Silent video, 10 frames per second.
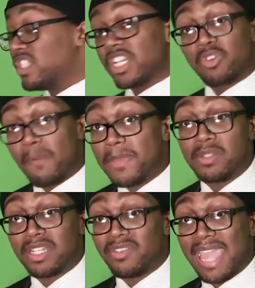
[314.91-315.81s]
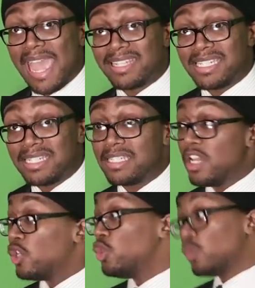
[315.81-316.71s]
general music reactions?
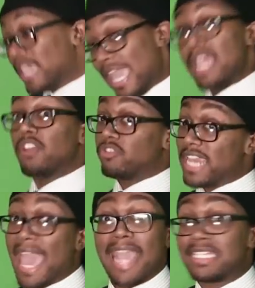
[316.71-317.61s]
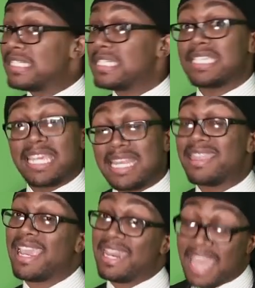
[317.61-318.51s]
You can react to just
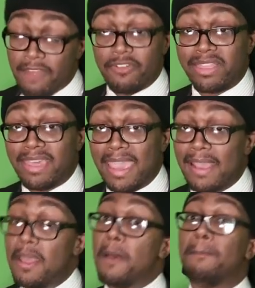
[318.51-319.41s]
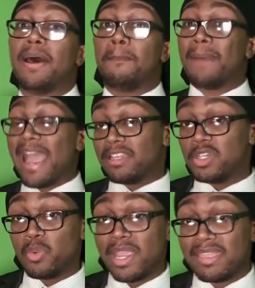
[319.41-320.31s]
anything and everything, but by
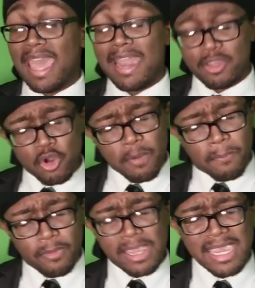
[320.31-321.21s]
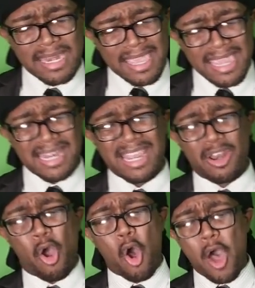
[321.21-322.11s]
doing that, you're bringing in
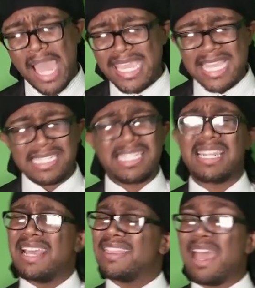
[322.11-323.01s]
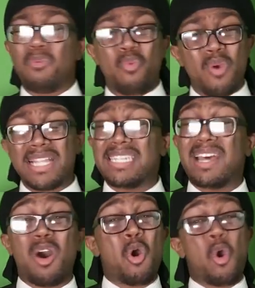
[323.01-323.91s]
an audience that wants
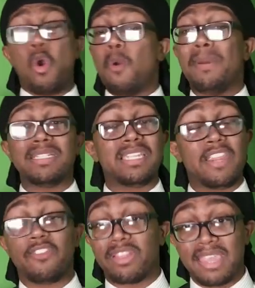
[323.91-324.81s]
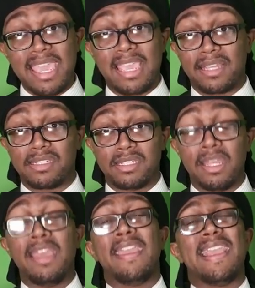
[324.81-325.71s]
a whole bunch of different things.
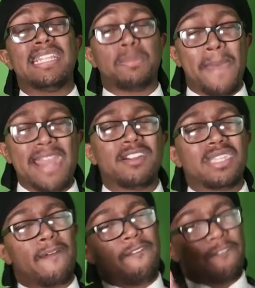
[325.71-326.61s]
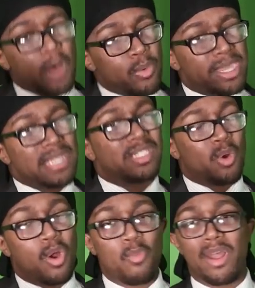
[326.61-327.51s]
It's better to
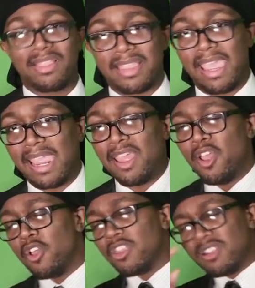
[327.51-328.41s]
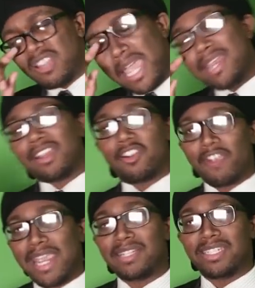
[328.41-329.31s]
focus on one thing. The late, great